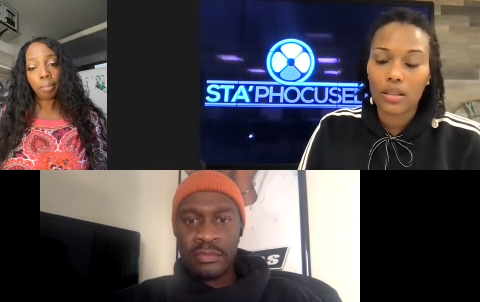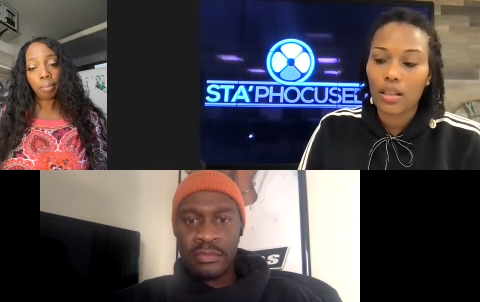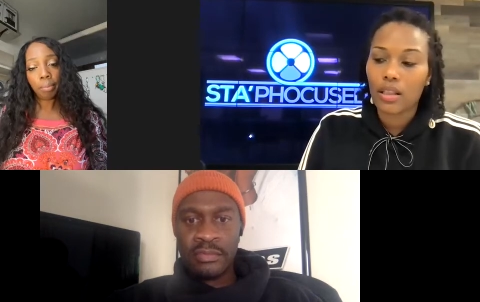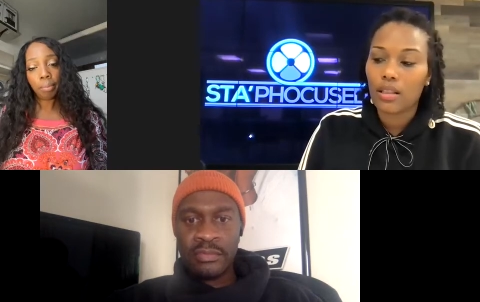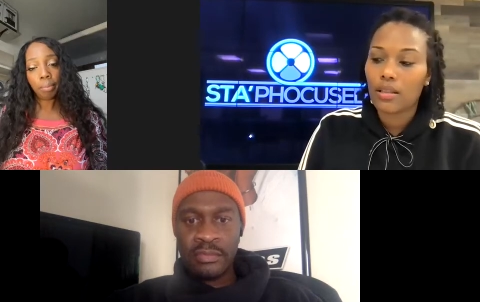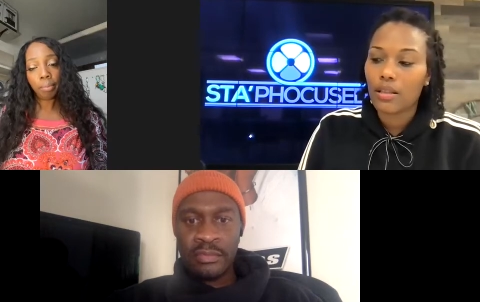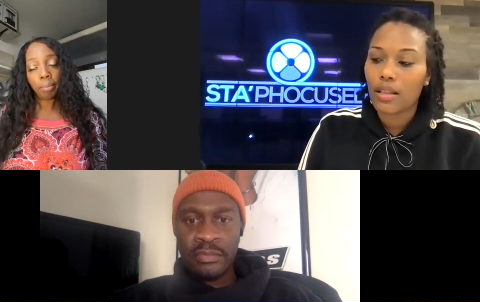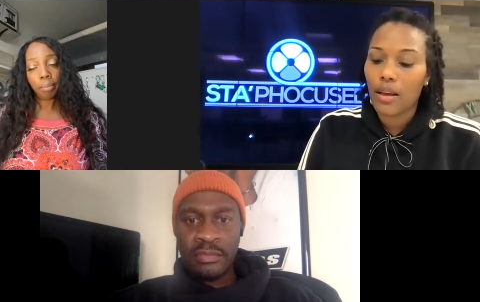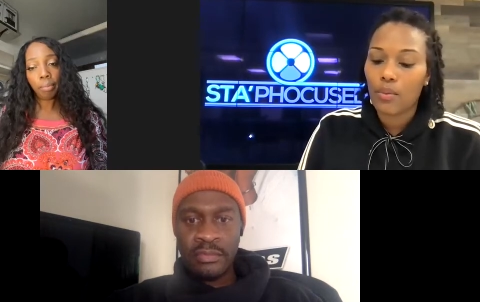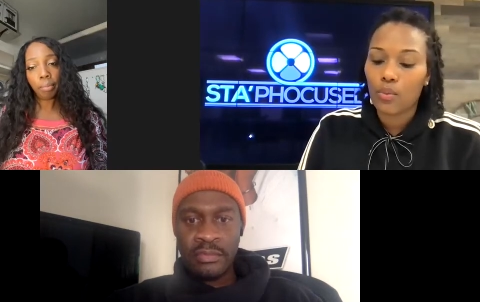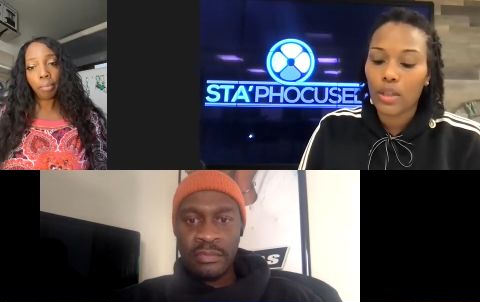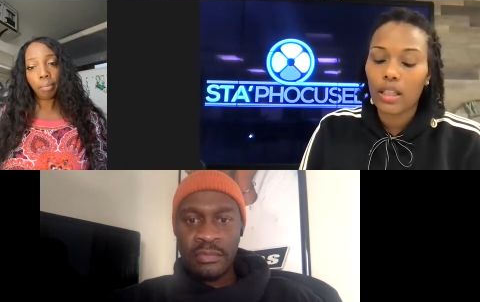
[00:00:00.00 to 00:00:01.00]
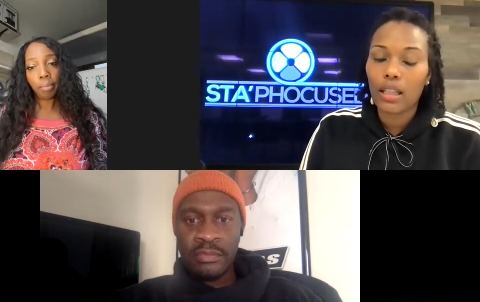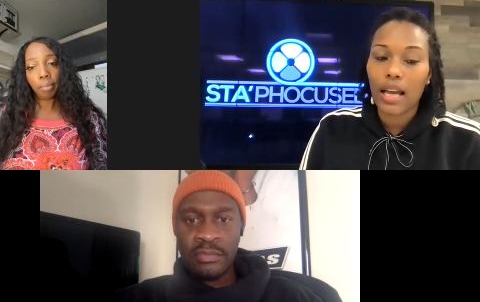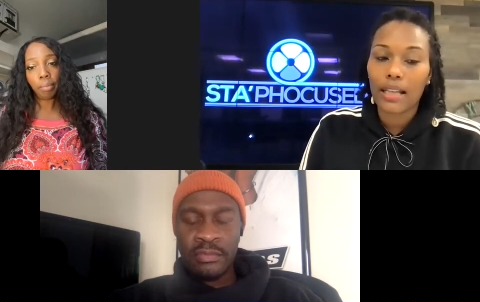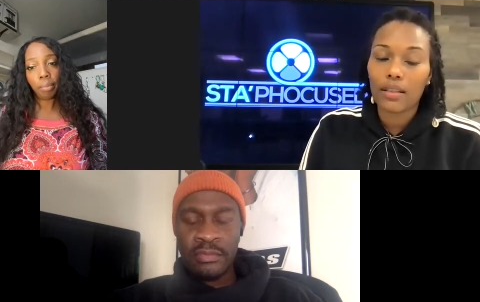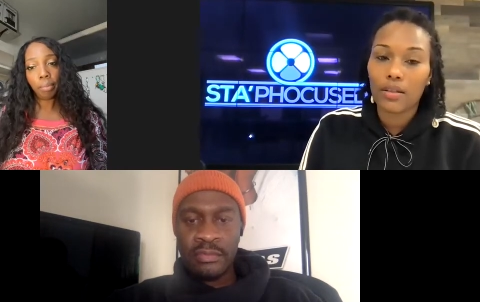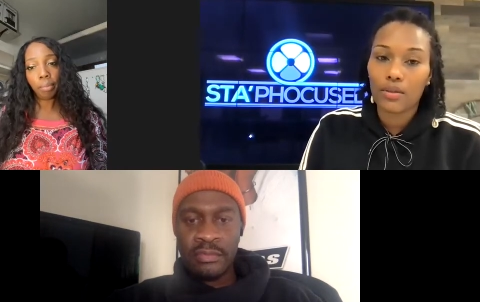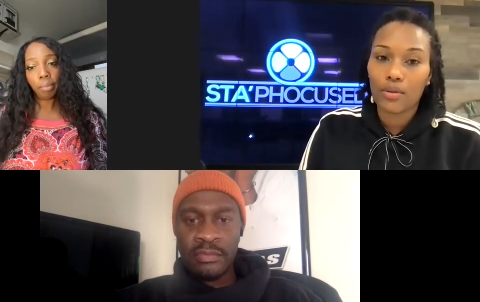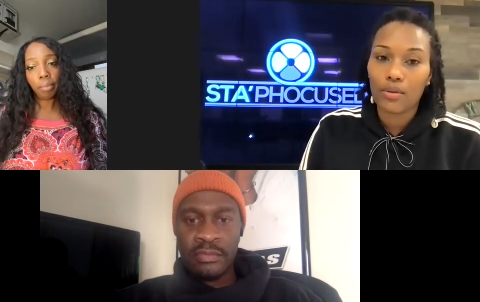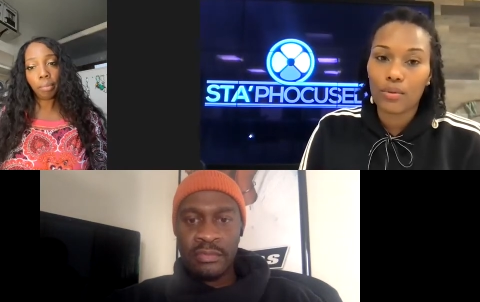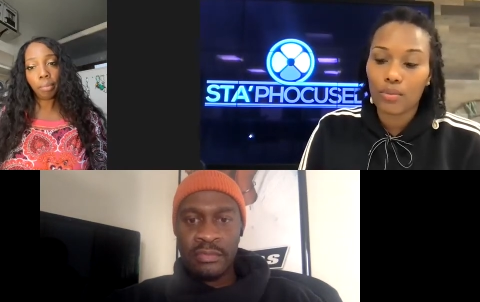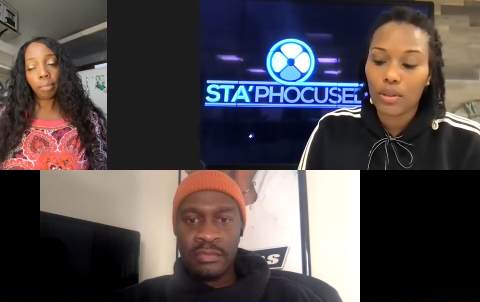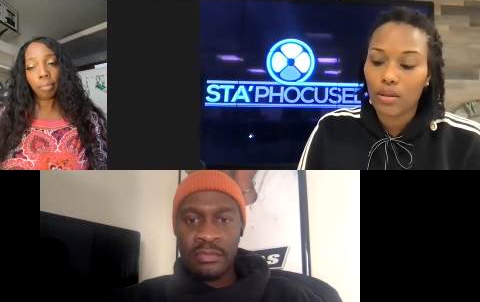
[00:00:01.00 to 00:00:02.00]
Speaker 1: of the things that we like to
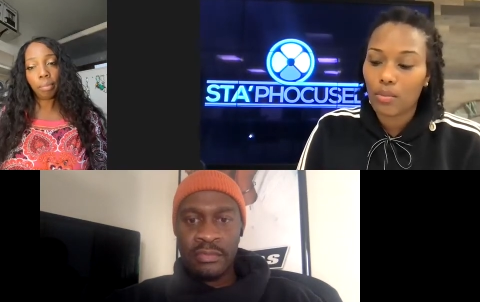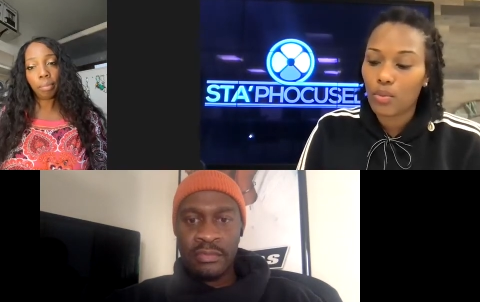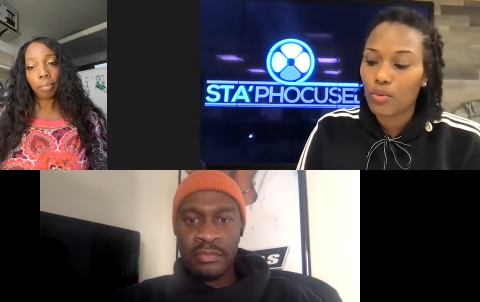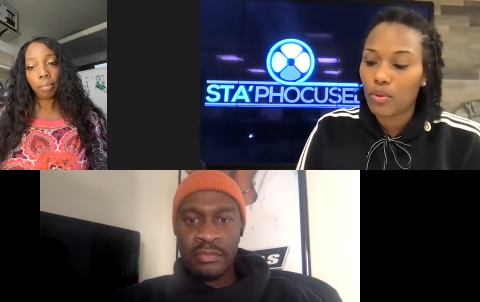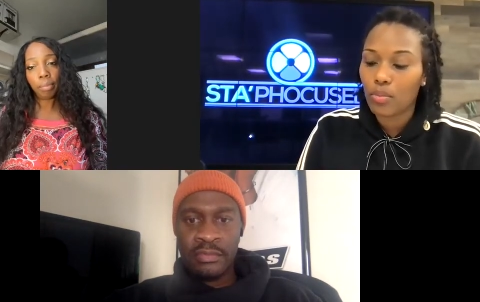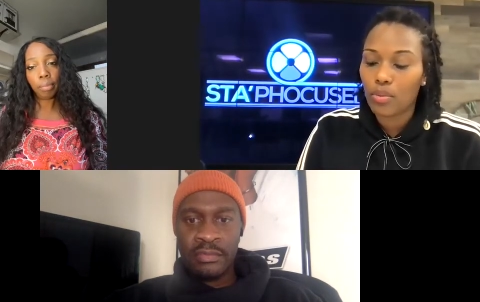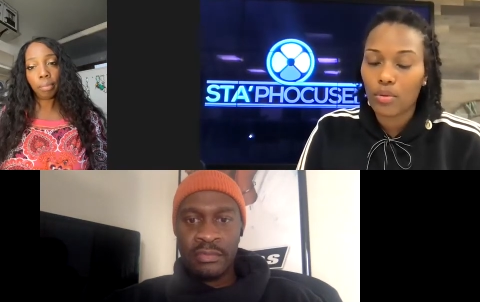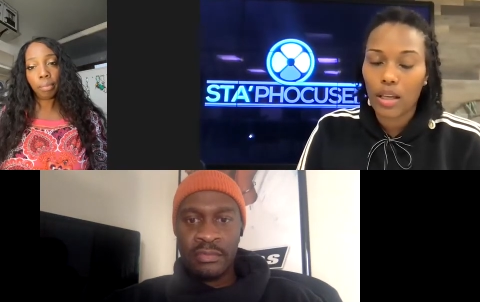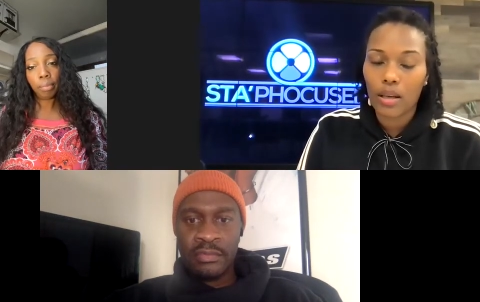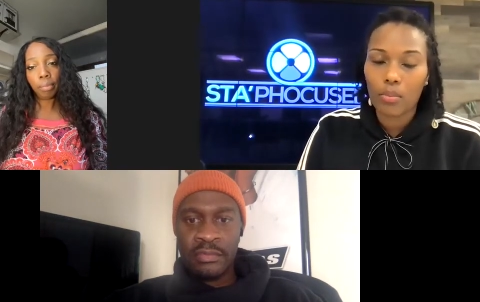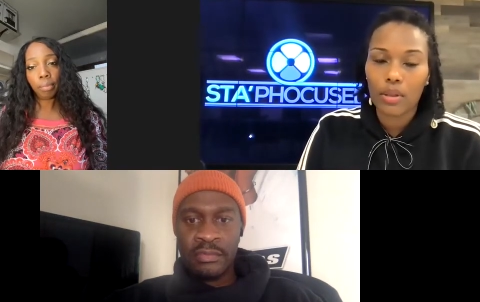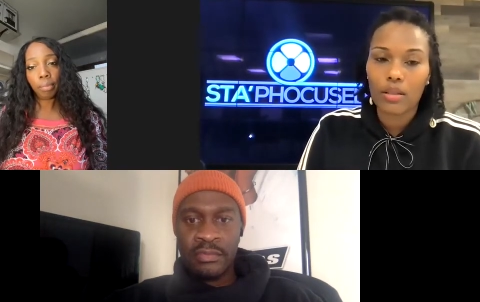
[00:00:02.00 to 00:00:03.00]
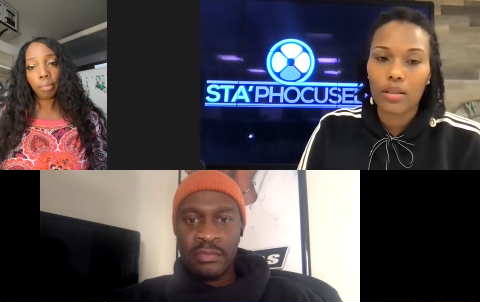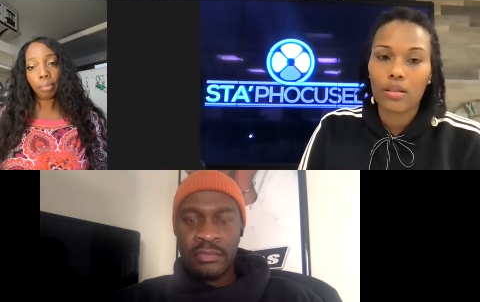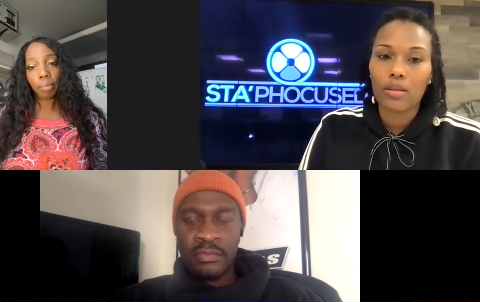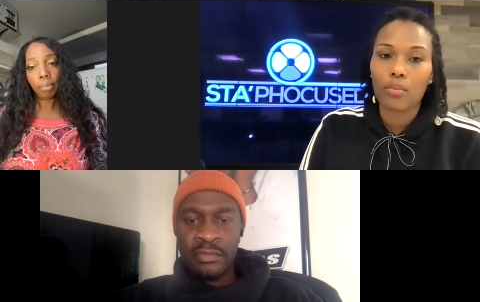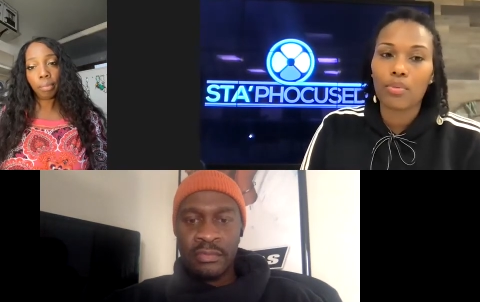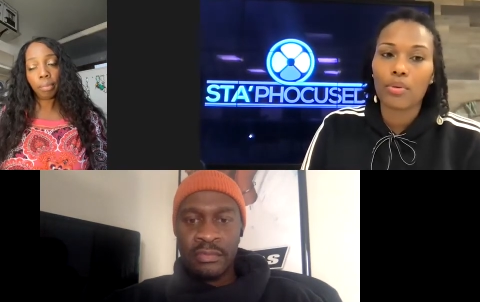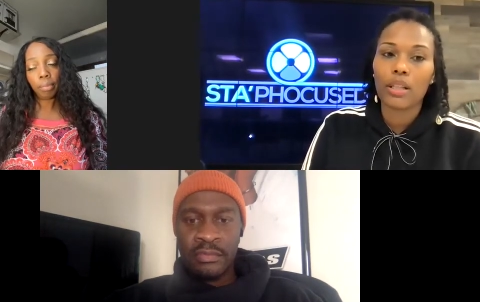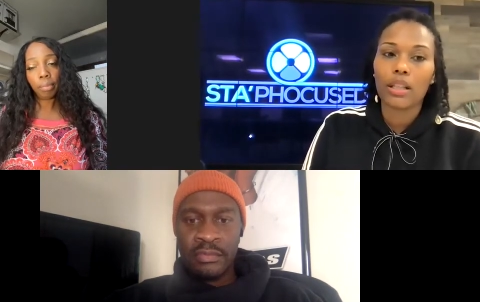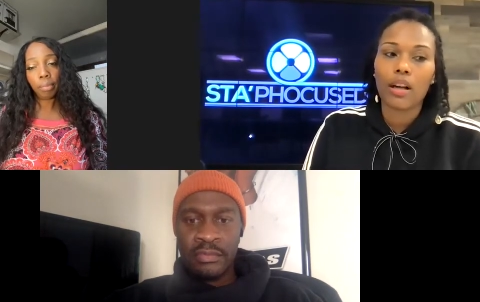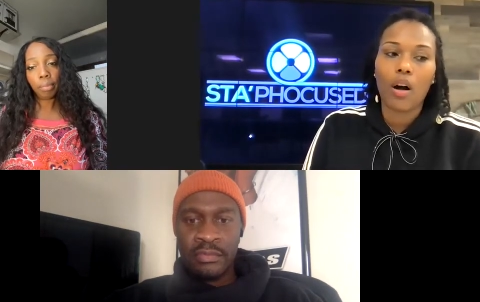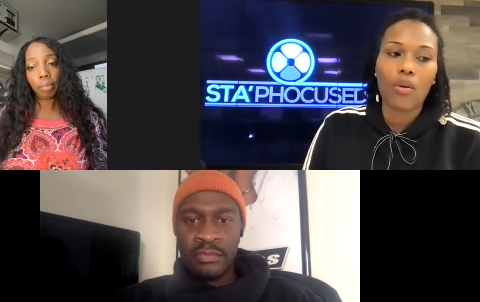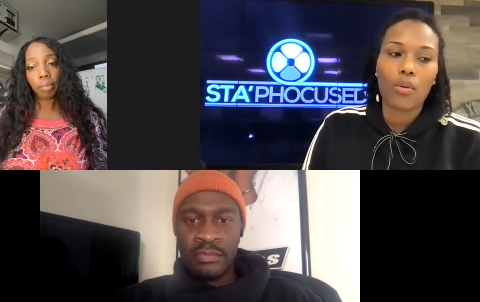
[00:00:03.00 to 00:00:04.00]
do with the movie boot camp piece is to
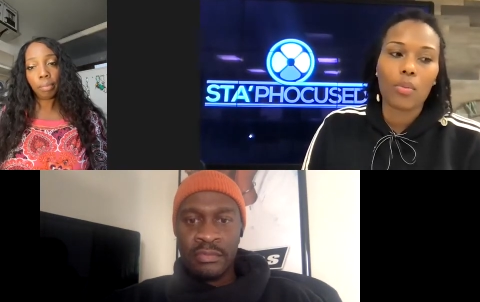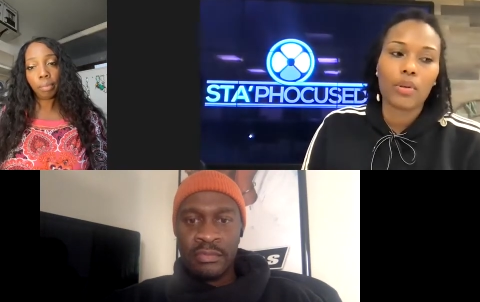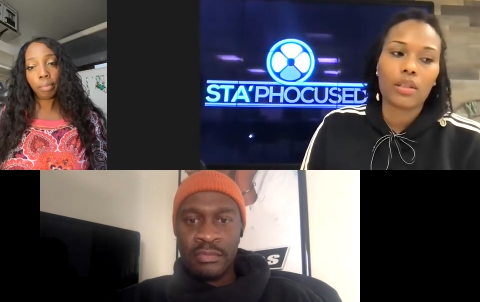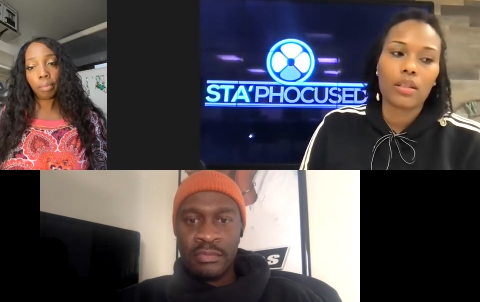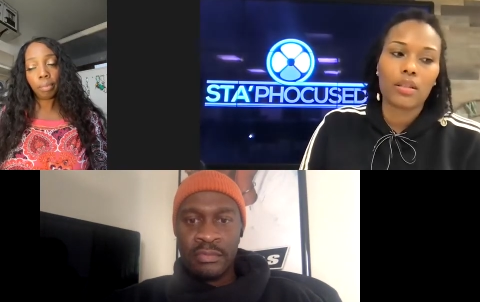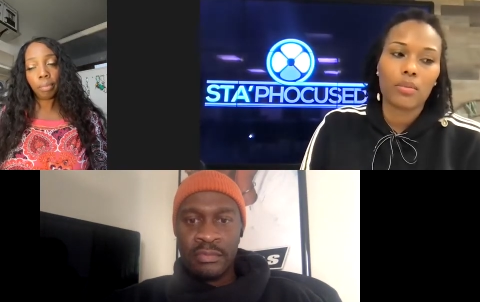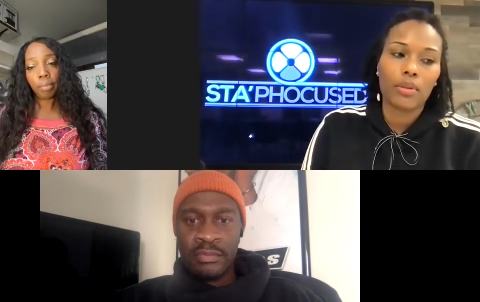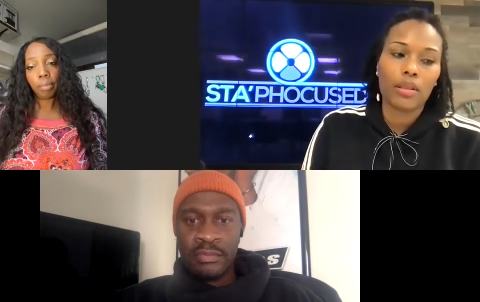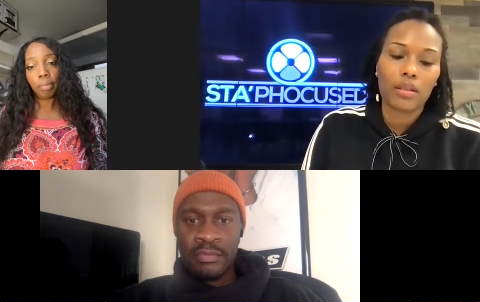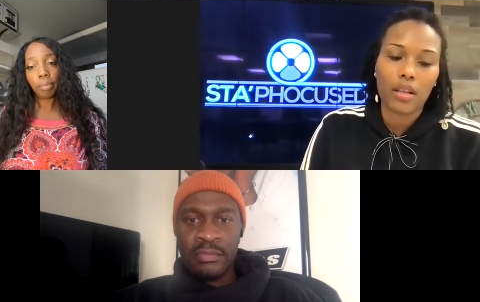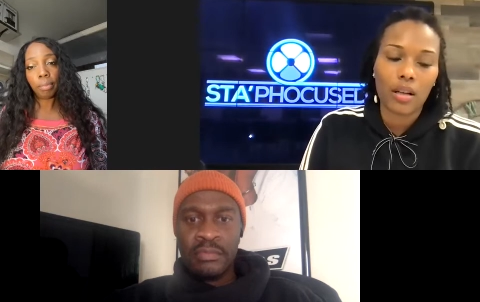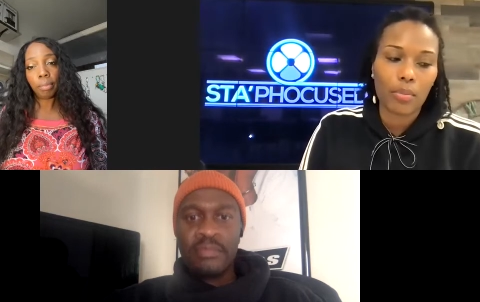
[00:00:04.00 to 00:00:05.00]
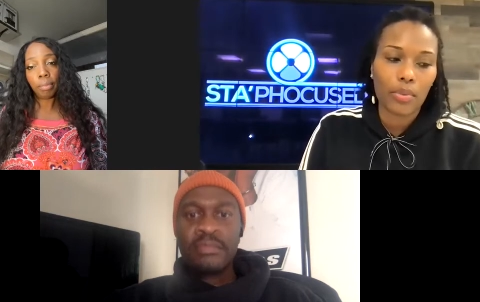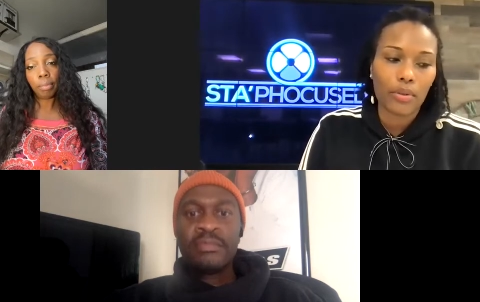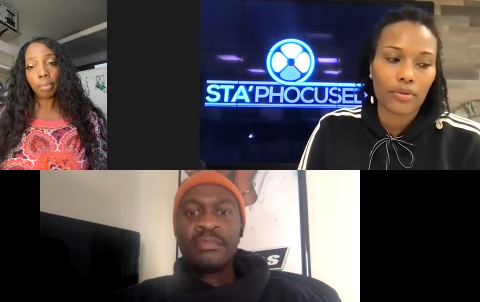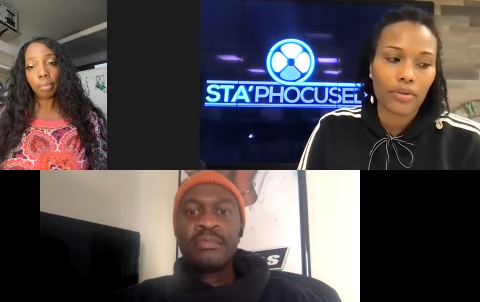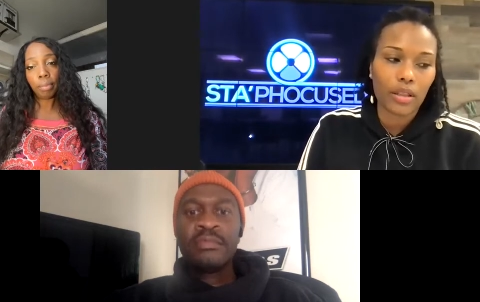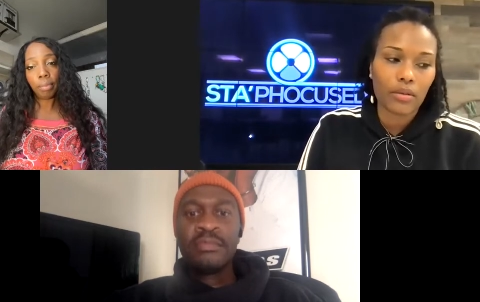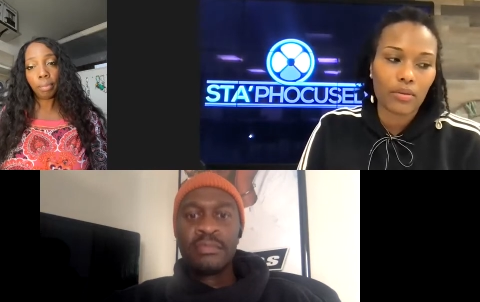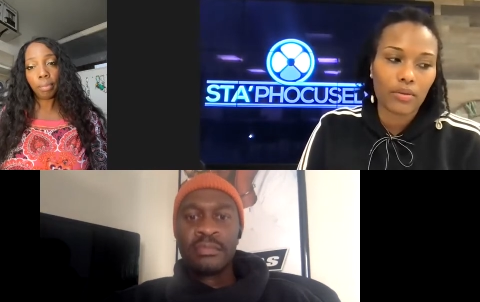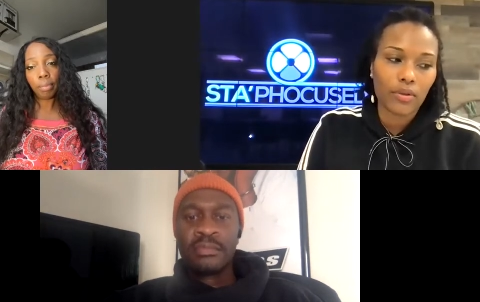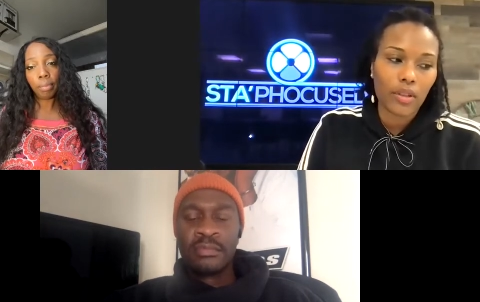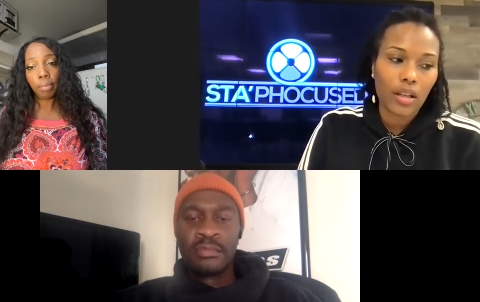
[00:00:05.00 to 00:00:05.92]
bring all the participants up in front of